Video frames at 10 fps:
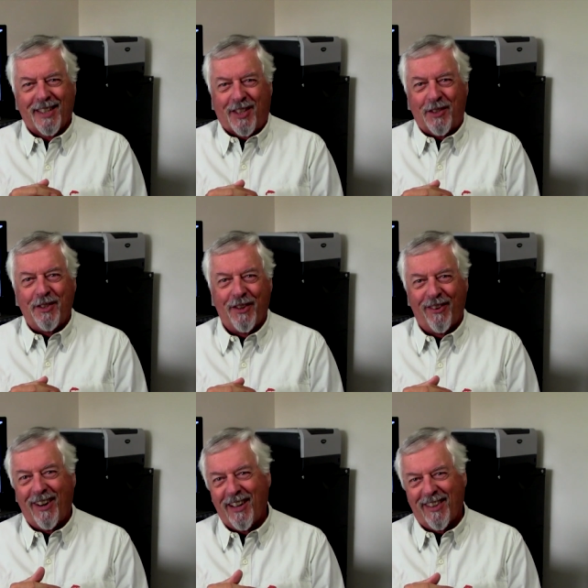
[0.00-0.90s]
sooner
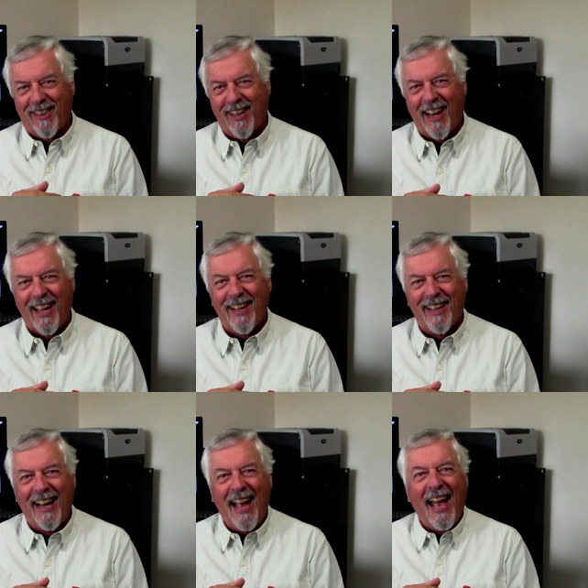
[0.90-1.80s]
rather than
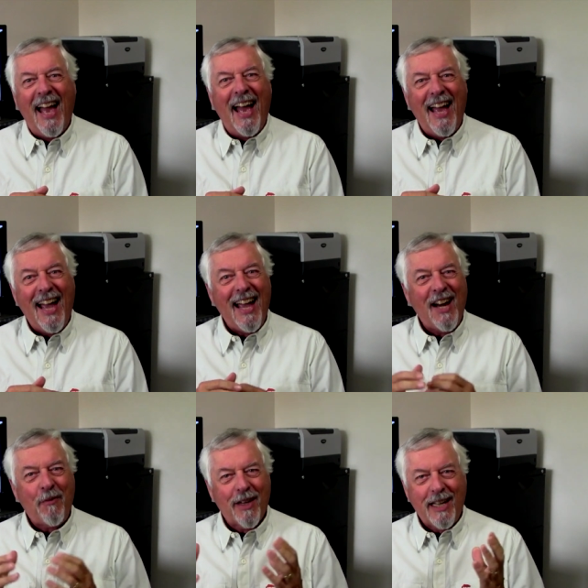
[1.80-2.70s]
later
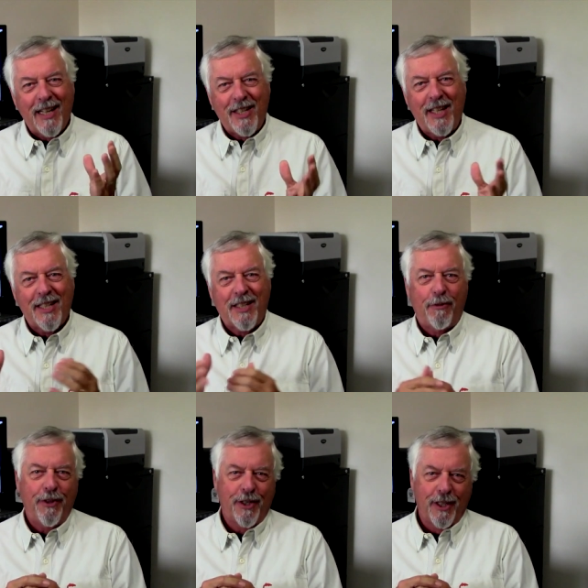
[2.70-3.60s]
and we'll get a chance to
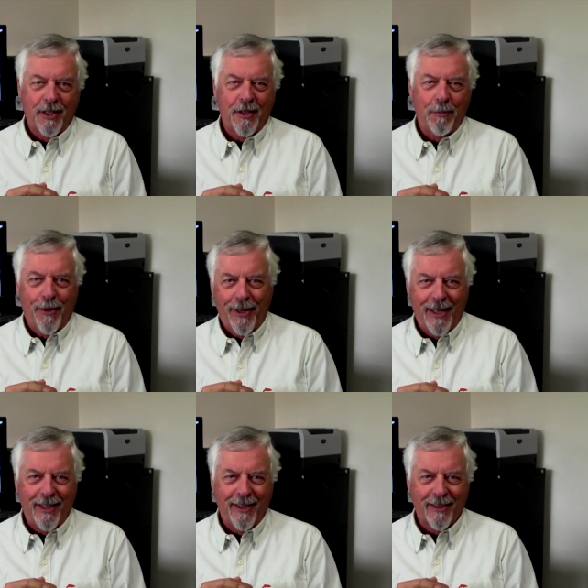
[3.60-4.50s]
fish it under more
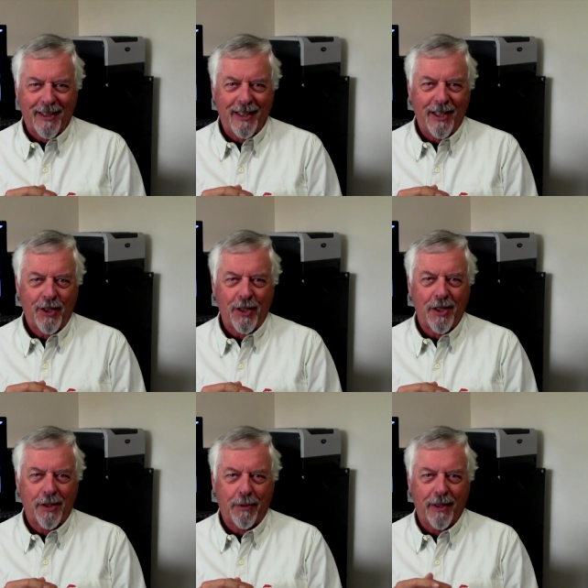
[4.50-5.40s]
ideal
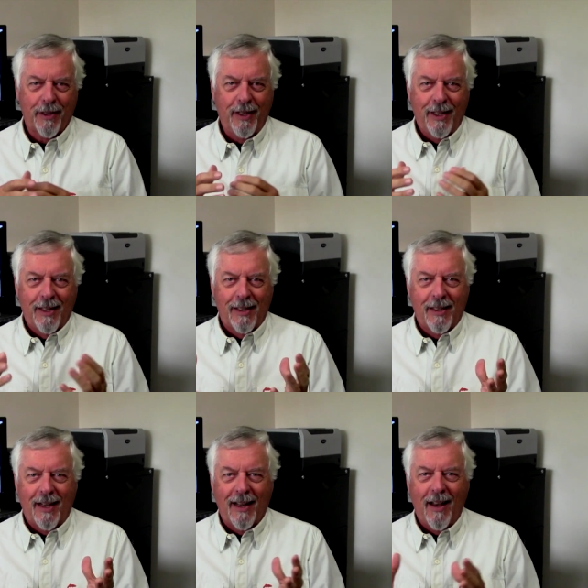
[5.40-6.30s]
conditions with a,
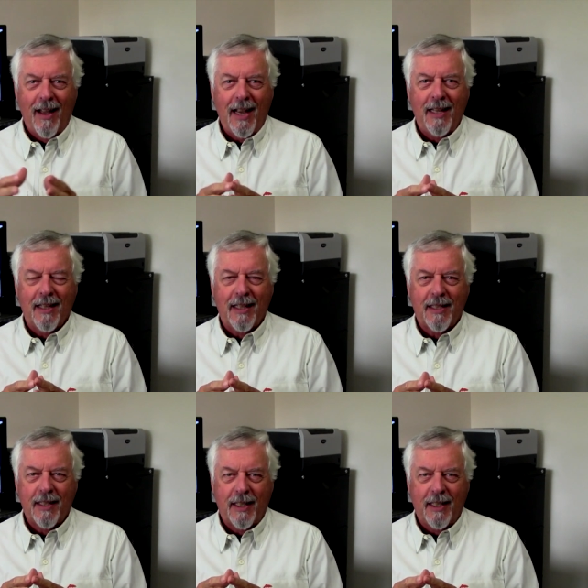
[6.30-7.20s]
a line
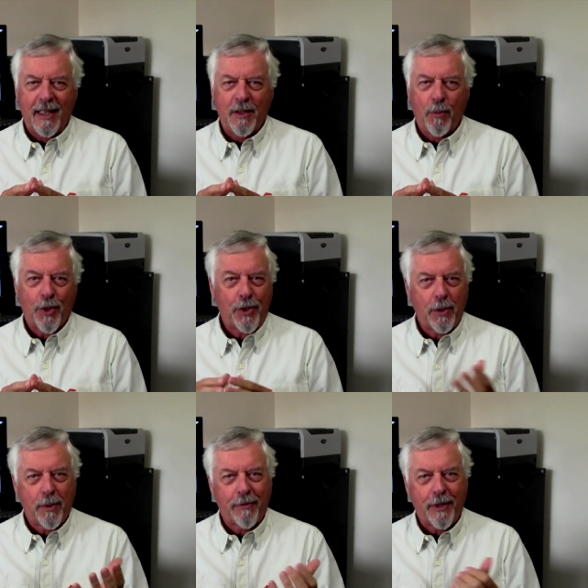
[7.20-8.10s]
that uh, is more
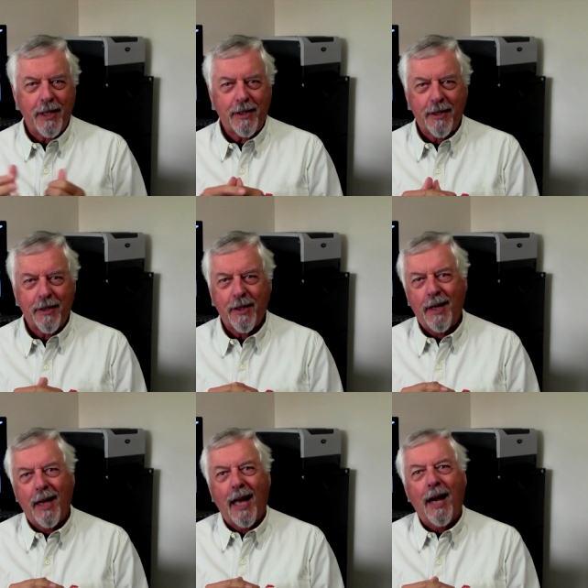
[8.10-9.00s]
suitable for distance,
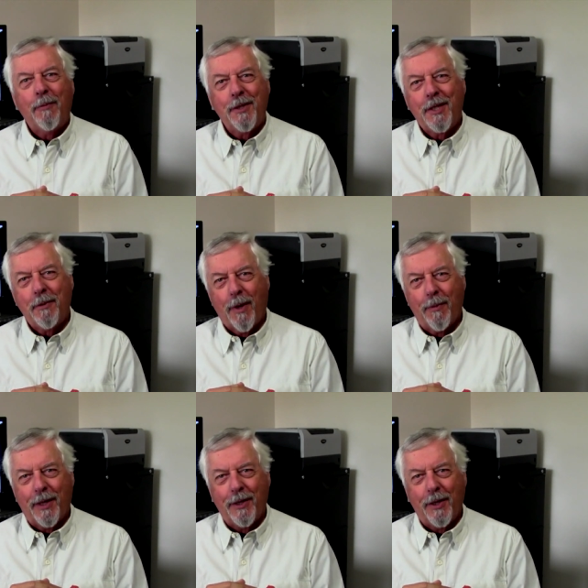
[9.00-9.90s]
and we'll see what
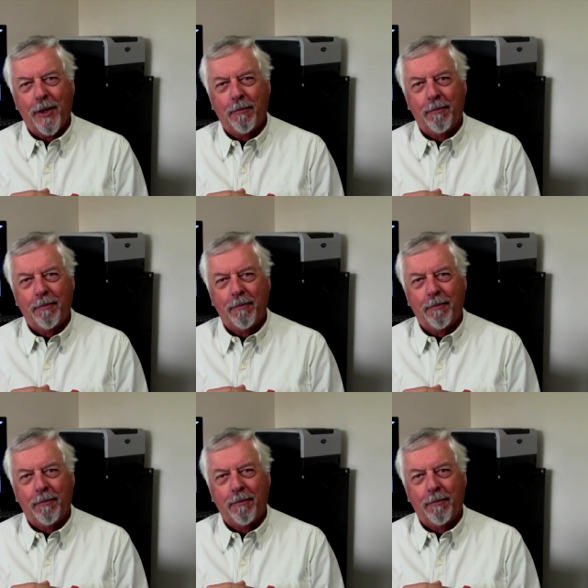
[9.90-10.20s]
we can do.